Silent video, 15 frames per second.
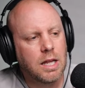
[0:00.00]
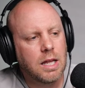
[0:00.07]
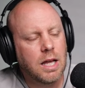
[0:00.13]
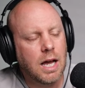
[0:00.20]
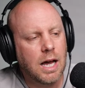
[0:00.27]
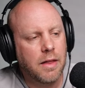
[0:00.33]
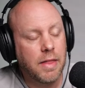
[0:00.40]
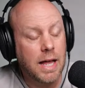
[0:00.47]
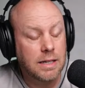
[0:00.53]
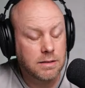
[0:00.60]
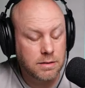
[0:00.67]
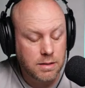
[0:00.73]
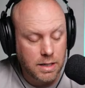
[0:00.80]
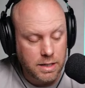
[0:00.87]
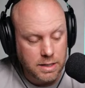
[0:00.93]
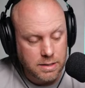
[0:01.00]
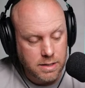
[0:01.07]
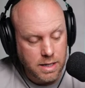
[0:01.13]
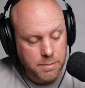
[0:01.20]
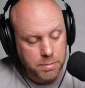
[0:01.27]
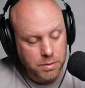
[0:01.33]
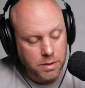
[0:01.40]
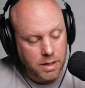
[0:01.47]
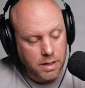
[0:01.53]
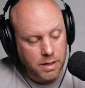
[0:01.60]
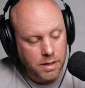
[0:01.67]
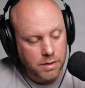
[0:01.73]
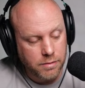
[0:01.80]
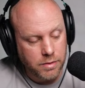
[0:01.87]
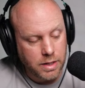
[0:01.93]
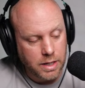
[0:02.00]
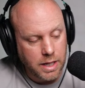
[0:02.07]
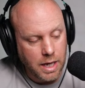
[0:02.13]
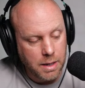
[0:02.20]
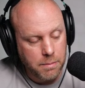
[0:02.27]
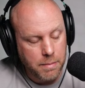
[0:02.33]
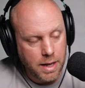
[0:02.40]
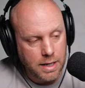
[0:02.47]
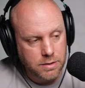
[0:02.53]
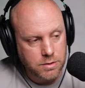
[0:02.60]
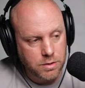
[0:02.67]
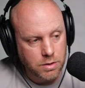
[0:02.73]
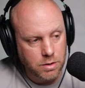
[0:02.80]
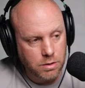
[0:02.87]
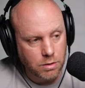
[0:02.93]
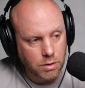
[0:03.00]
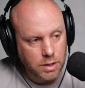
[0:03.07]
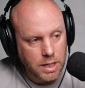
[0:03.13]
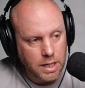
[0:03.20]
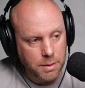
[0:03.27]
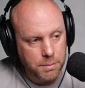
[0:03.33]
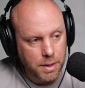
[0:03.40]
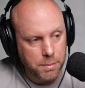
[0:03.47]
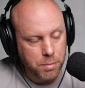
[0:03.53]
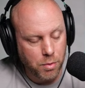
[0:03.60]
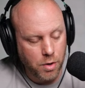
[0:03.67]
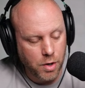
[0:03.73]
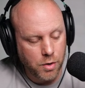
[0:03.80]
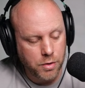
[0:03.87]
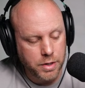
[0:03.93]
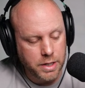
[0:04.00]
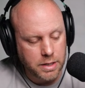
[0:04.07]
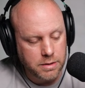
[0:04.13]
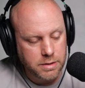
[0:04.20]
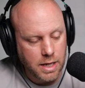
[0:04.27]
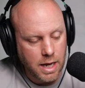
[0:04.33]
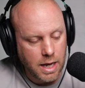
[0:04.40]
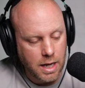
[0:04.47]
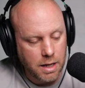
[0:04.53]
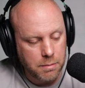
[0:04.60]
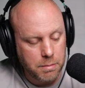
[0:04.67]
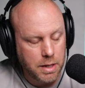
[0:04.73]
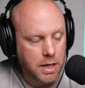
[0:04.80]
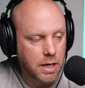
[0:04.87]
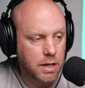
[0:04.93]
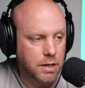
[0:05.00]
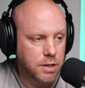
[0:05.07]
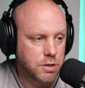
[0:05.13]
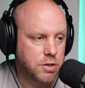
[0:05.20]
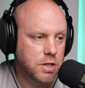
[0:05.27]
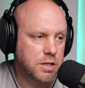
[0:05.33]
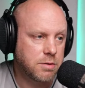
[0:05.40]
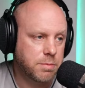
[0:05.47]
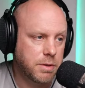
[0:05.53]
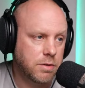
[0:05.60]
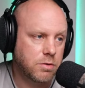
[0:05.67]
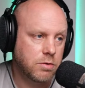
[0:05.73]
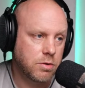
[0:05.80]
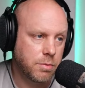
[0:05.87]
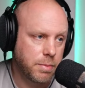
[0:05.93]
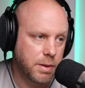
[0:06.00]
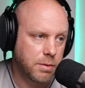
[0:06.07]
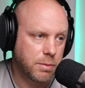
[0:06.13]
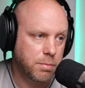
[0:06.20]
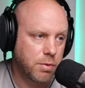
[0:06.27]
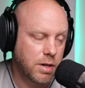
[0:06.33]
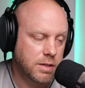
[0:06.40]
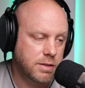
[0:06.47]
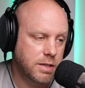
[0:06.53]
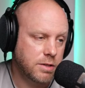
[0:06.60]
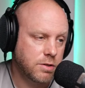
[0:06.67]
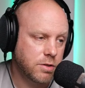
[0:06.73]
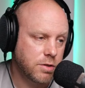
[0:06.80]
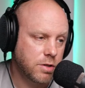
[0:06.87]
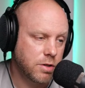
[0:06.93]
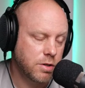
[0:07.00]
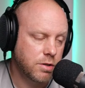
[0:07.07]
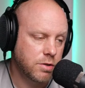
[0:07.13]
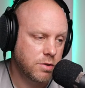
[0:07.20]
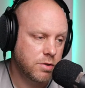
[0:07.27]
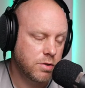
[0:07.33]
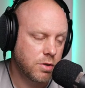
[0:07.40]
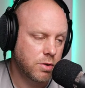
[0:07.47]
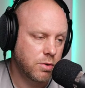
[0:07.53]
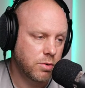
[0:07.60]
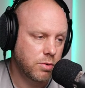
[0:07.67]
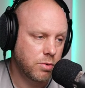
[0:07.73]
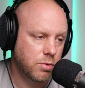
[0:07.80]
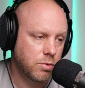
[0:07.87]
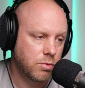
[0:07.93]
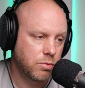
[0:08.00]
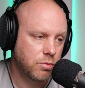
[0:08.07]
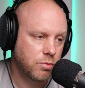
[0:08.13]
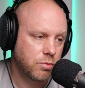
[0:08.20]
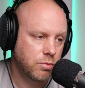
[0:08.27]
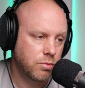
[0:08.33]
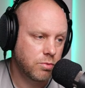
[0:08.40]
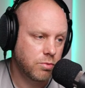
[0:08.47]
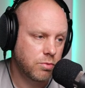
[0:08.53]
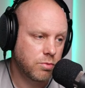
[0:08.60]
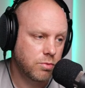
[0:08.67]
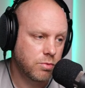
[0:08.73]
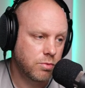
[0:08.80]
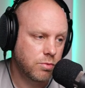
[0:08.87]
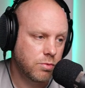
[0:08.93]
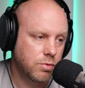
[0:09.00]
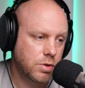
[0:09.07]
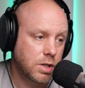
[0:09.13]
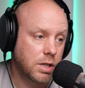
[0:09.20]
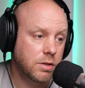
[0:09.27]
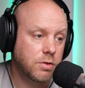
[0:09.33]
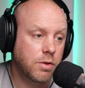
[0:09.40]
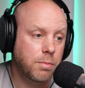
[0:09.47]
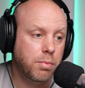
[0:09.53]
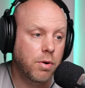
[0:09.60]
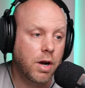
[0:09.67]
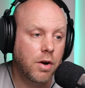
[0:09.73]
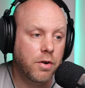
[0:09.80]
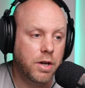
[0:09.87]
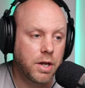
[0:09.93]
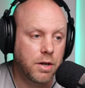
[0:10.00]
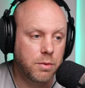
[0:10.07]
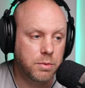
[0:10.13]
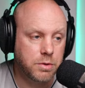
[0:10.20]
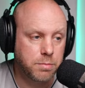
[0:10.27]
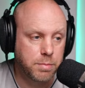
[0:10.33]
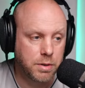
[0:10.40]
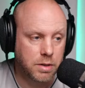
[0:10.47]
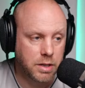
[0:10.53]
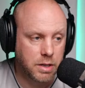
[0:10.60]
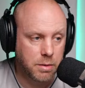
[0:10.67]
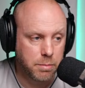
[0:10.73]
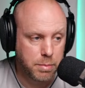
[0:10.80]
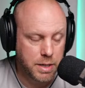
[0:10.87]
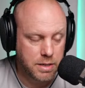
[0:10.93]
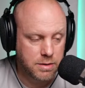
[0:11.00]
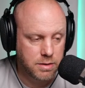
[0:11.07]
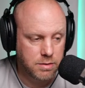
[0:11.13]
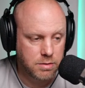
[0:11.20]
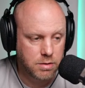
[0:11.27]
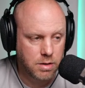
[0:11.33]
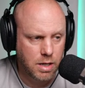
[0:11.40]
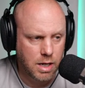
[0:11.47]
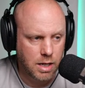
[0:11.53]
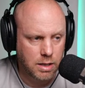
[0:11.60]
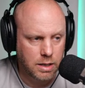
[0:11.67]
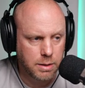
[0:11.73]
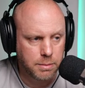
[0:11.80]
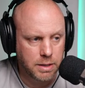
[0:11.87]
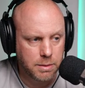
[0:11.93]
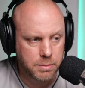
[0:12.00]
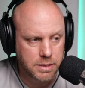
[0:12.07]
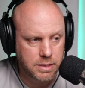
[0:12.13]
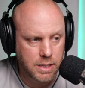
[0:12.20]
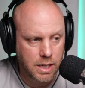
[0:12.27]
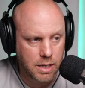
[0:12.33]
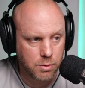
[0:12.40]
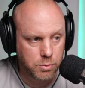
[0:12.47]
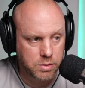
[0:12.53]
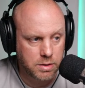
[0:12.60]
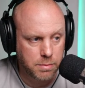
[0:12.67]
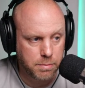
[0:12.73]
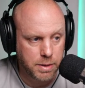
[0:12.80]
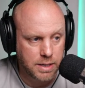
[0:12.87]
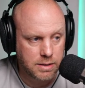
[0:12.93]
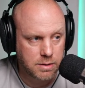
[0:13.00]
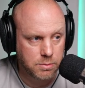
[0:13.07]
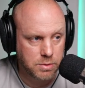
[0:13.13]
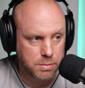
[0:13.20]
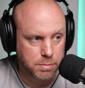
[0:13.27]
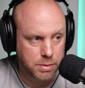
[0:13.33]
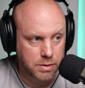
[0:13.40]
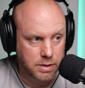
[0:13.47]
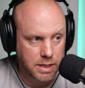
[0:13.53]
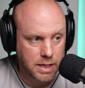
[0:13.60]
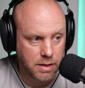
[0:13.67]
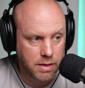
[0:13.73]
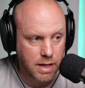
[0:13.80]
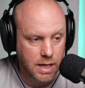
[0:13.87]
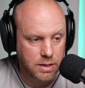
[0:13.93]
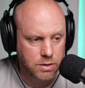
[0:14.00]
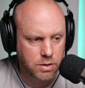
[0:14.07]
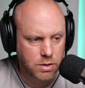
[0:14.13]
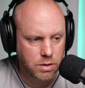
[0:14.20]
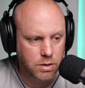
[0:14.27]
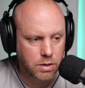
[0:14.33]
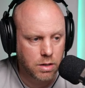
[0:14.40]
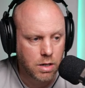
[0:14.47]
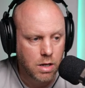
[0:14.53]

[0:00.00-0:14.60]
That's an example of the game master looking at my priorities and making an adjustment to be able to process a turn. So, because the priority here was building the bases. Lima Lima 10 was the base that was built in that turn.